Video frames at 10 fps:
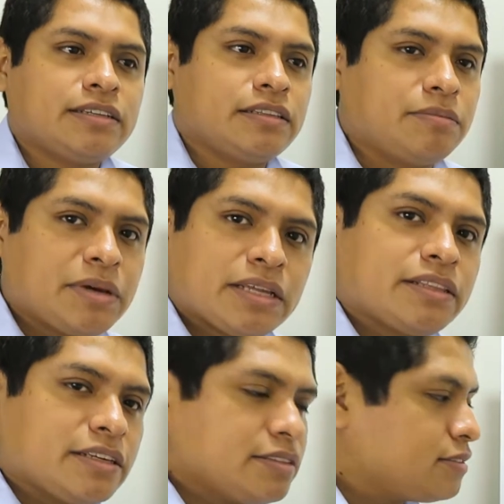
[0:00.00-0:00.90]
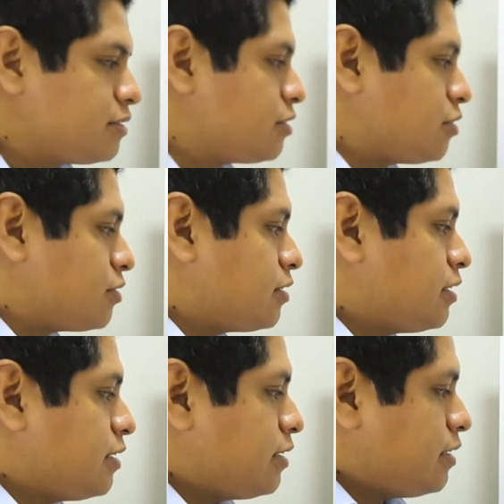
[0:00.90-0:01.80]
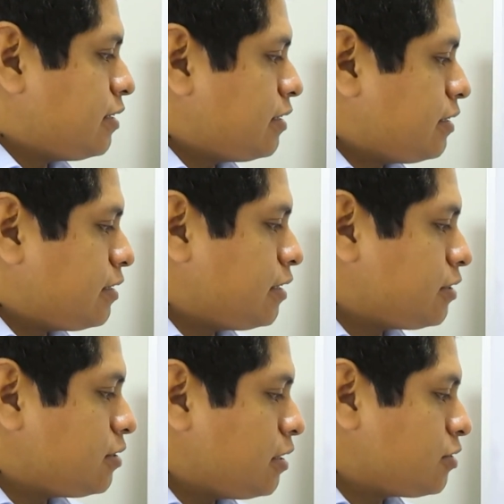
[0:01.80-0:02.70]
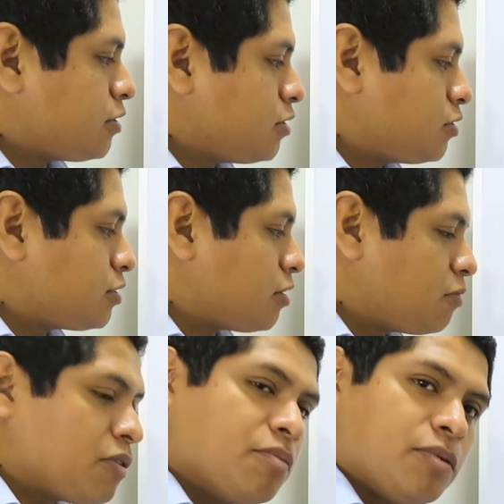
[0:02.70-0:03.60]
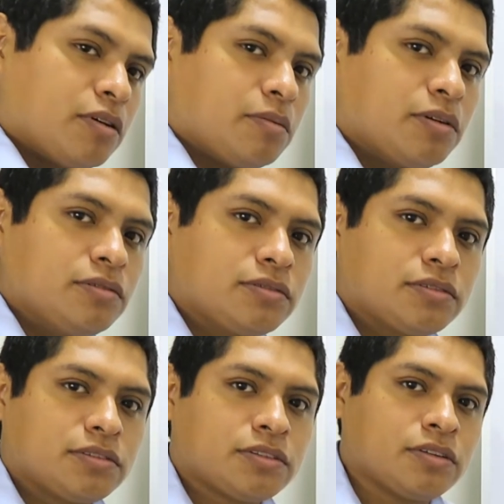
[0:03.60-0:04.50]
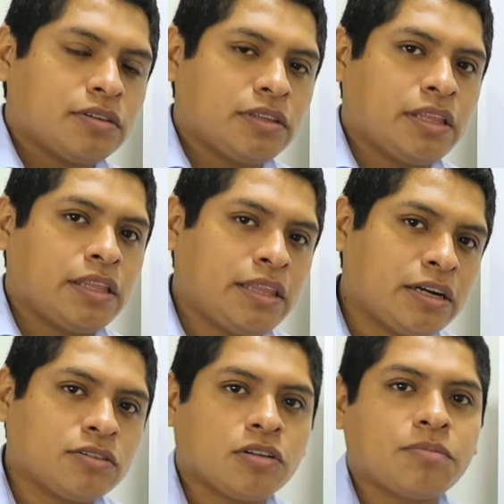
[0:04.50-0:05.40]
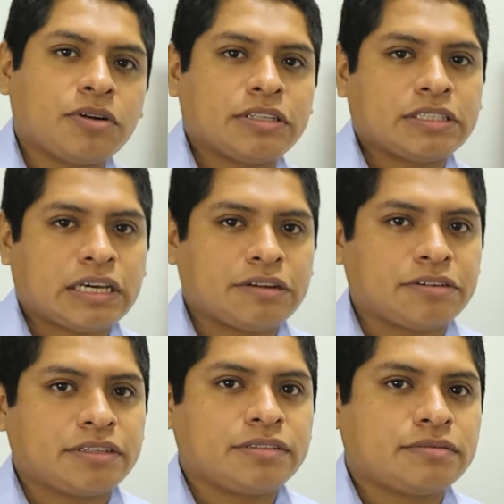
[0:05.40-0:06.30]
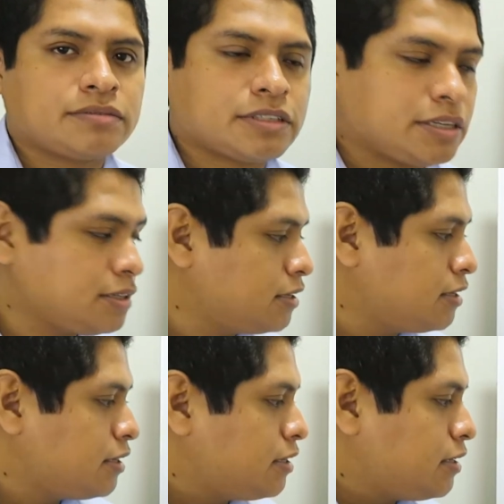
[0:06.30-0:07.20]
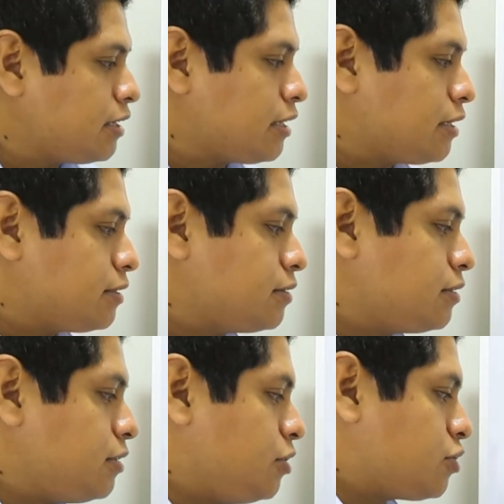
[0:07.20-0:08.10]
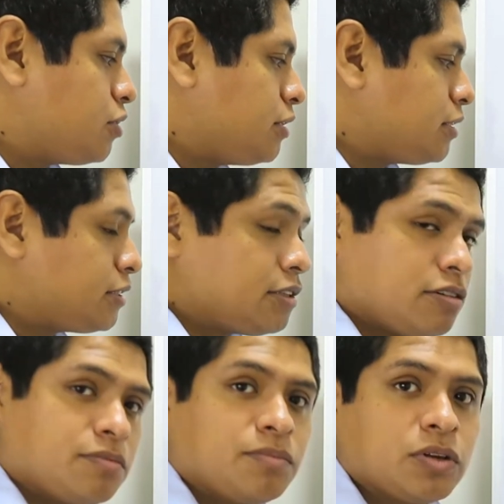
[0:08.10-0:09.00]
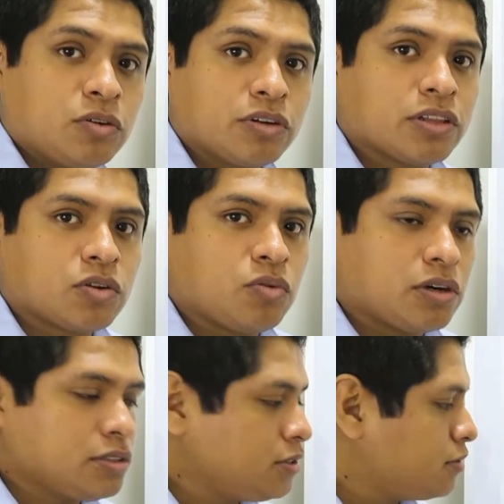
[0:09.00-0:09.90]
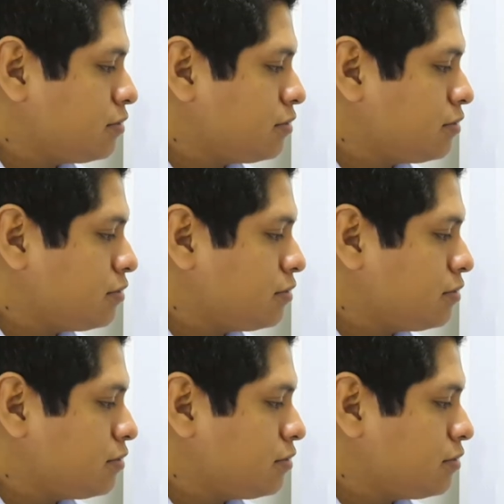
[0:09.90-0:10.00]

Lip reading: demanding. So they tend to start with verbal so that they are not very tired. Okay, and usually since they are good at quant,